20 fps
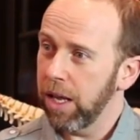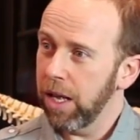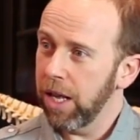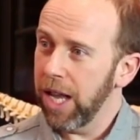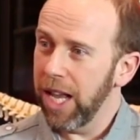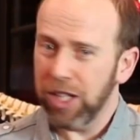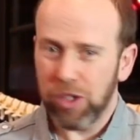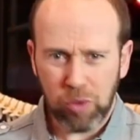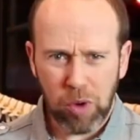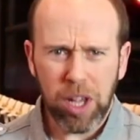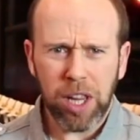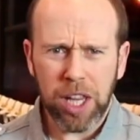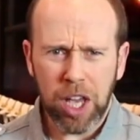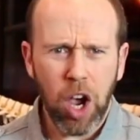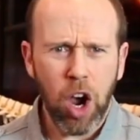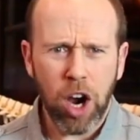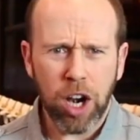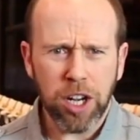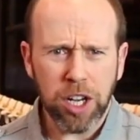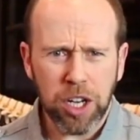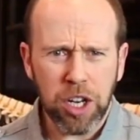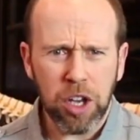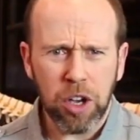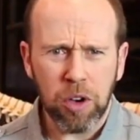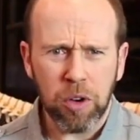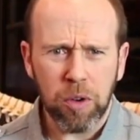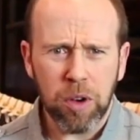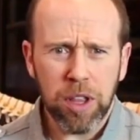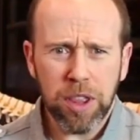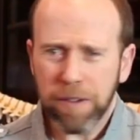It's really hard to
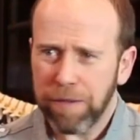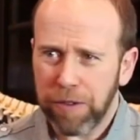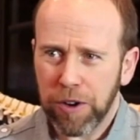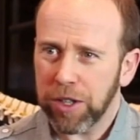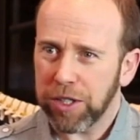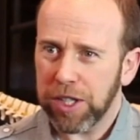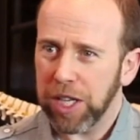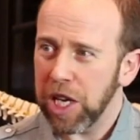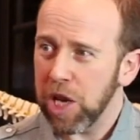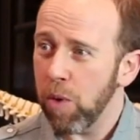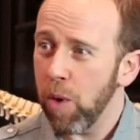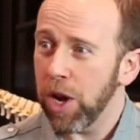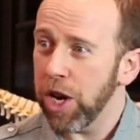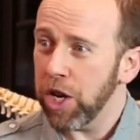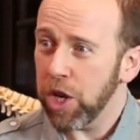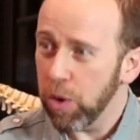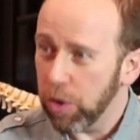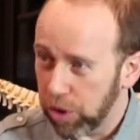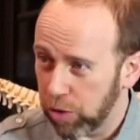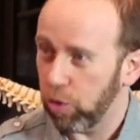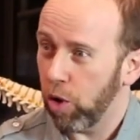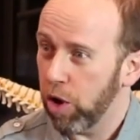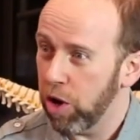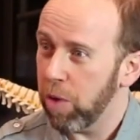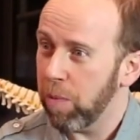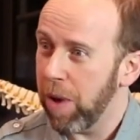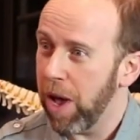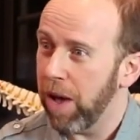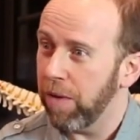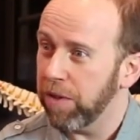do. The first thing you want to do is roll your
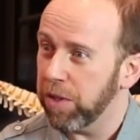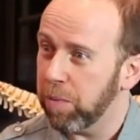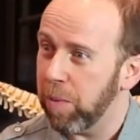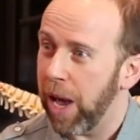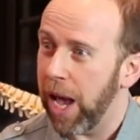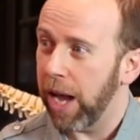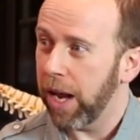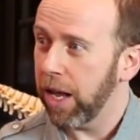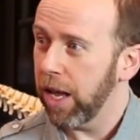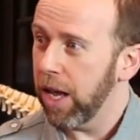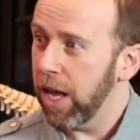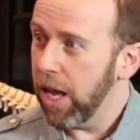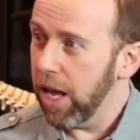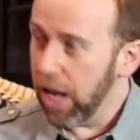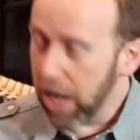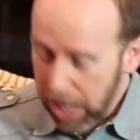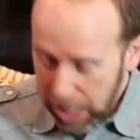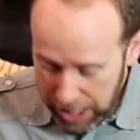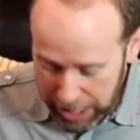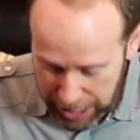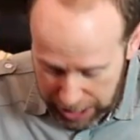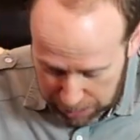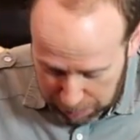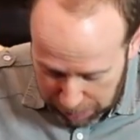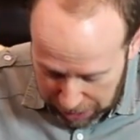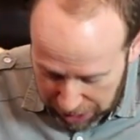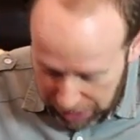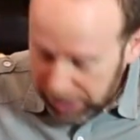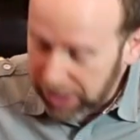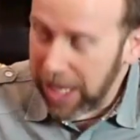pelvis back. It's
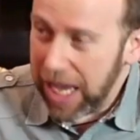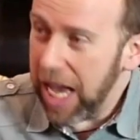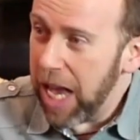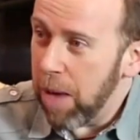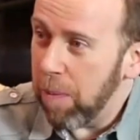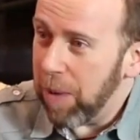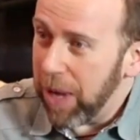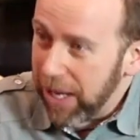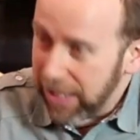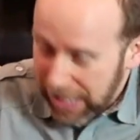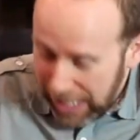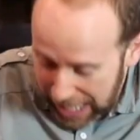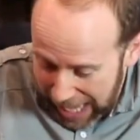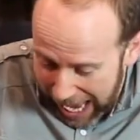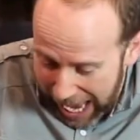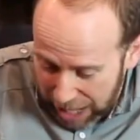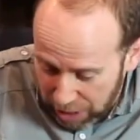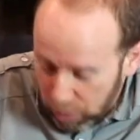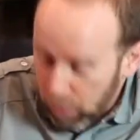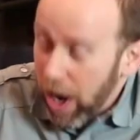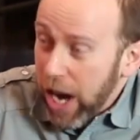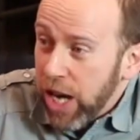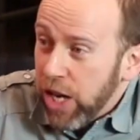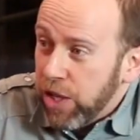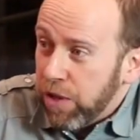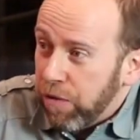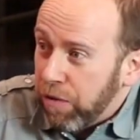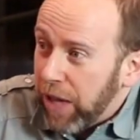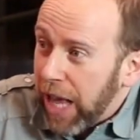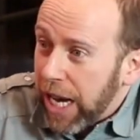because the hip is at end
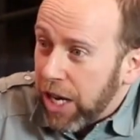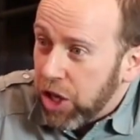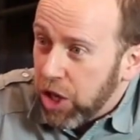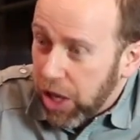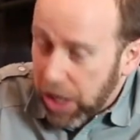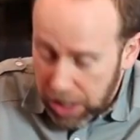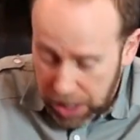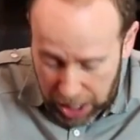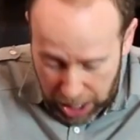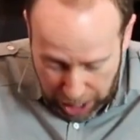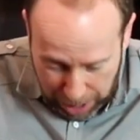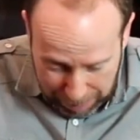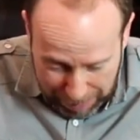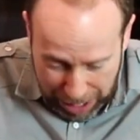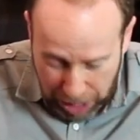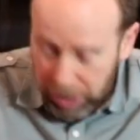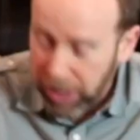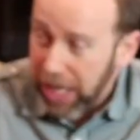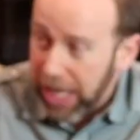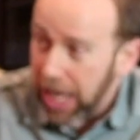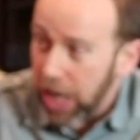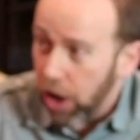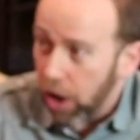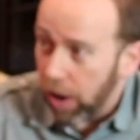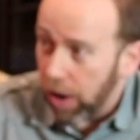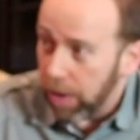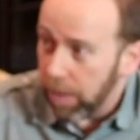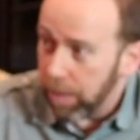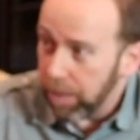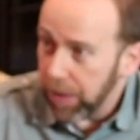range flexion about
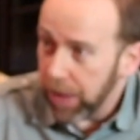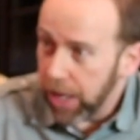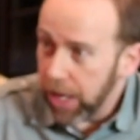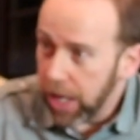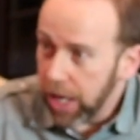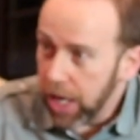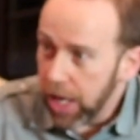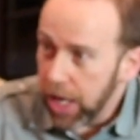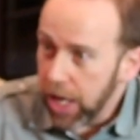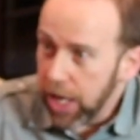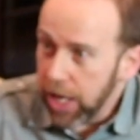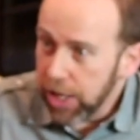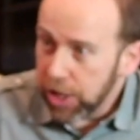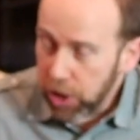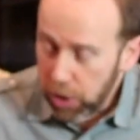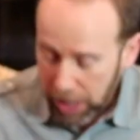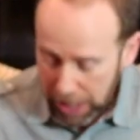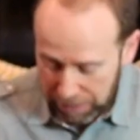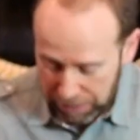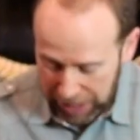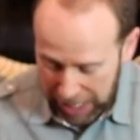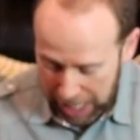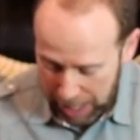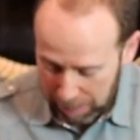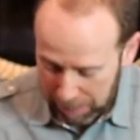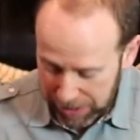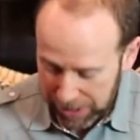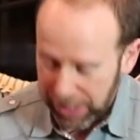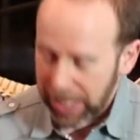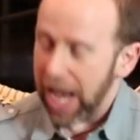here. So if the hip
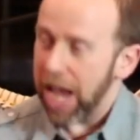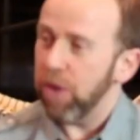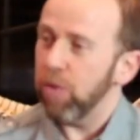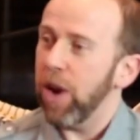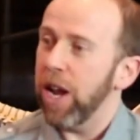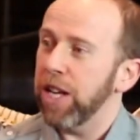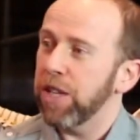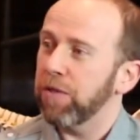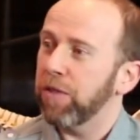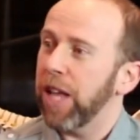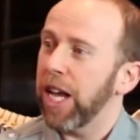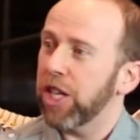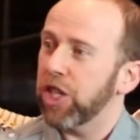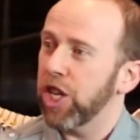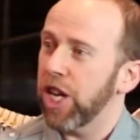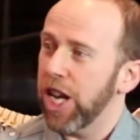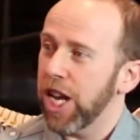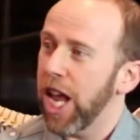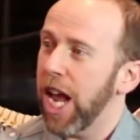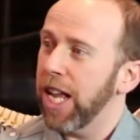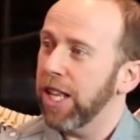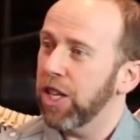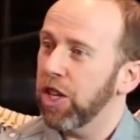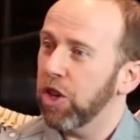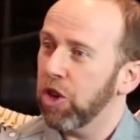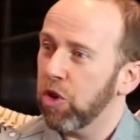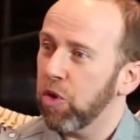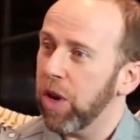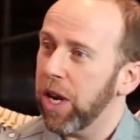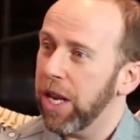is at end range flexion at 90
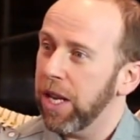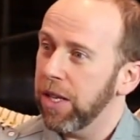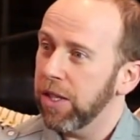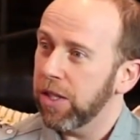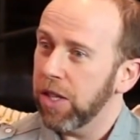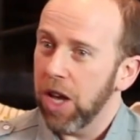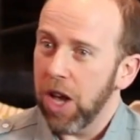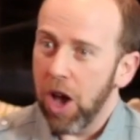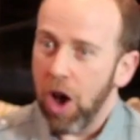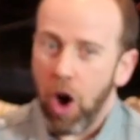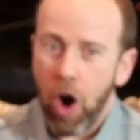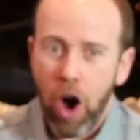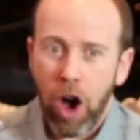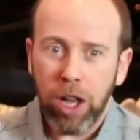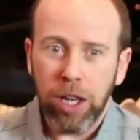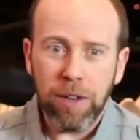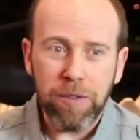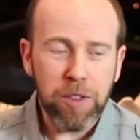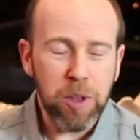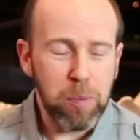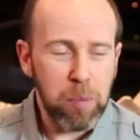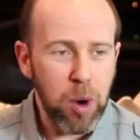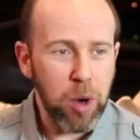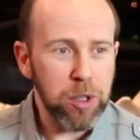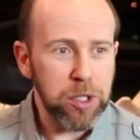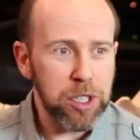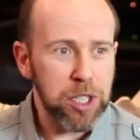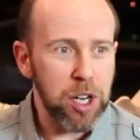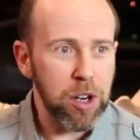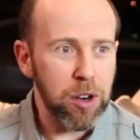degrees, all of the
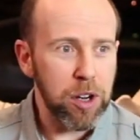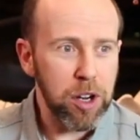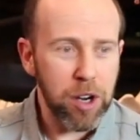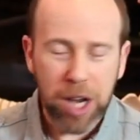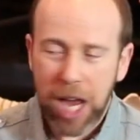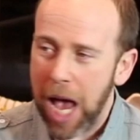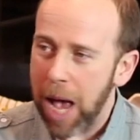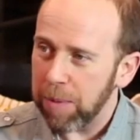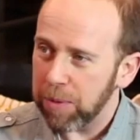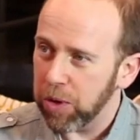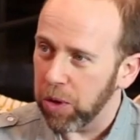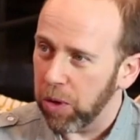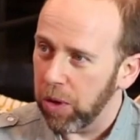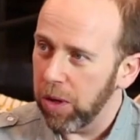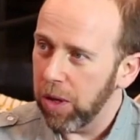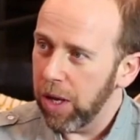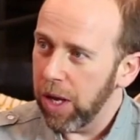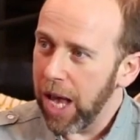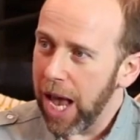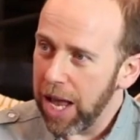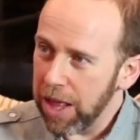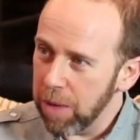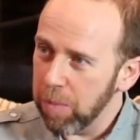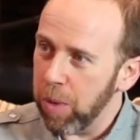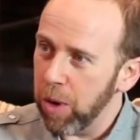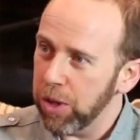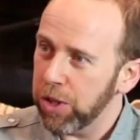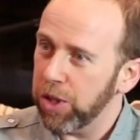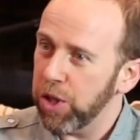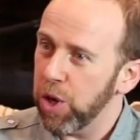posterior capsule and the
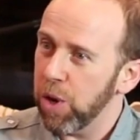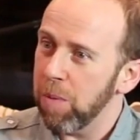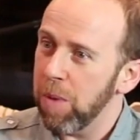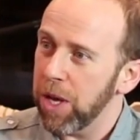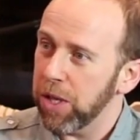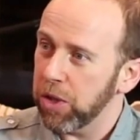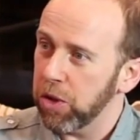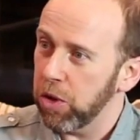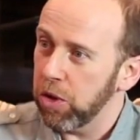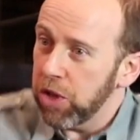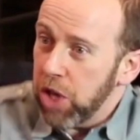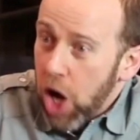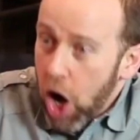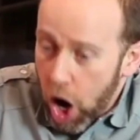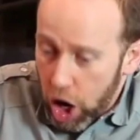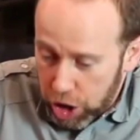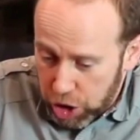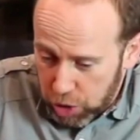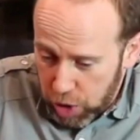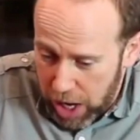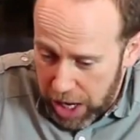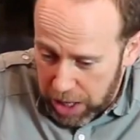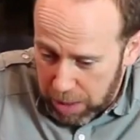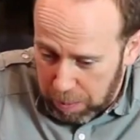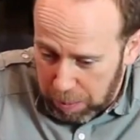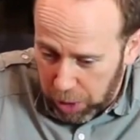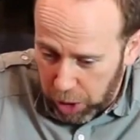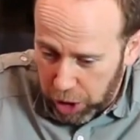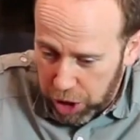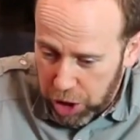posterior muscles are trying to
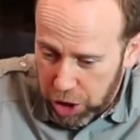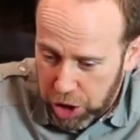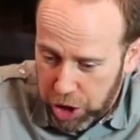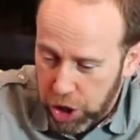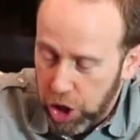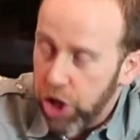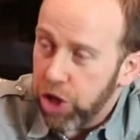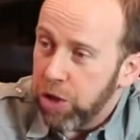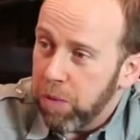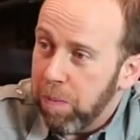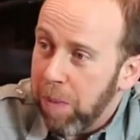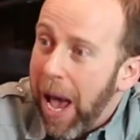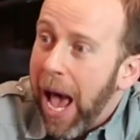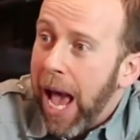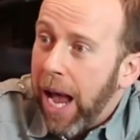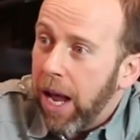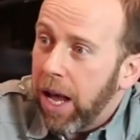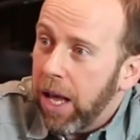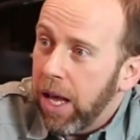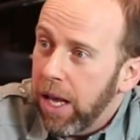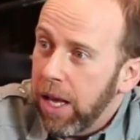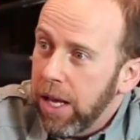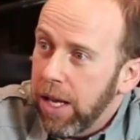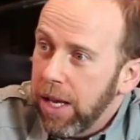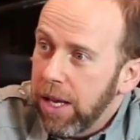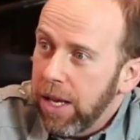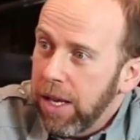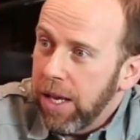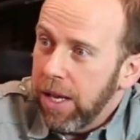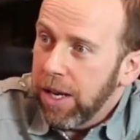pull your tush back,
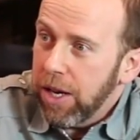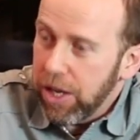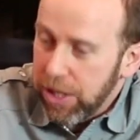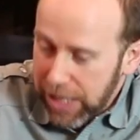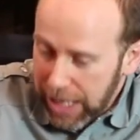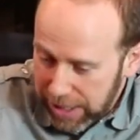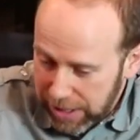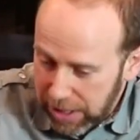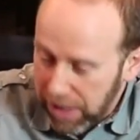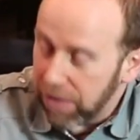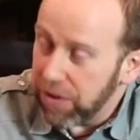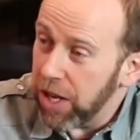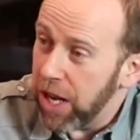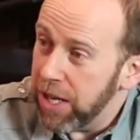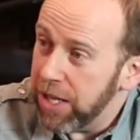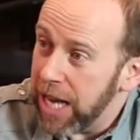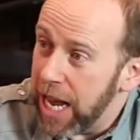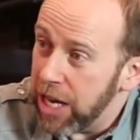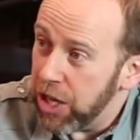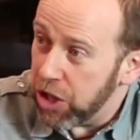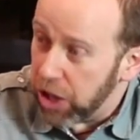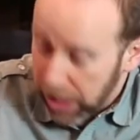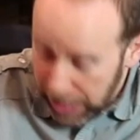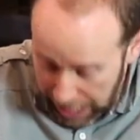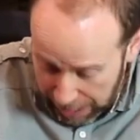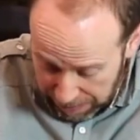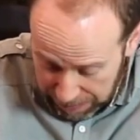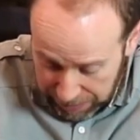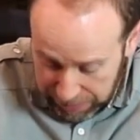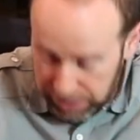because that stuff's on tension.
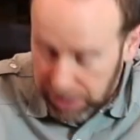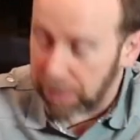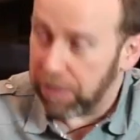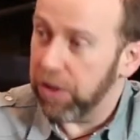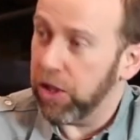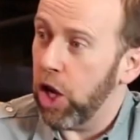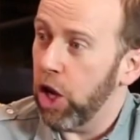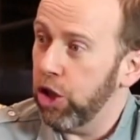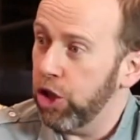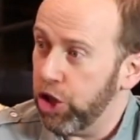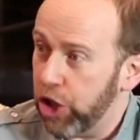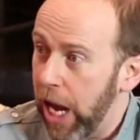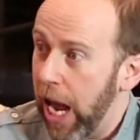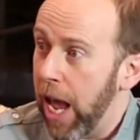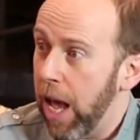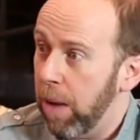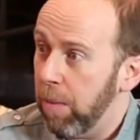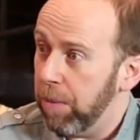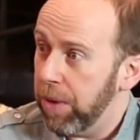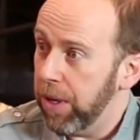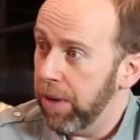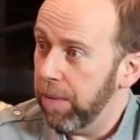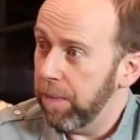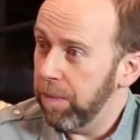And this stuff is all jammed.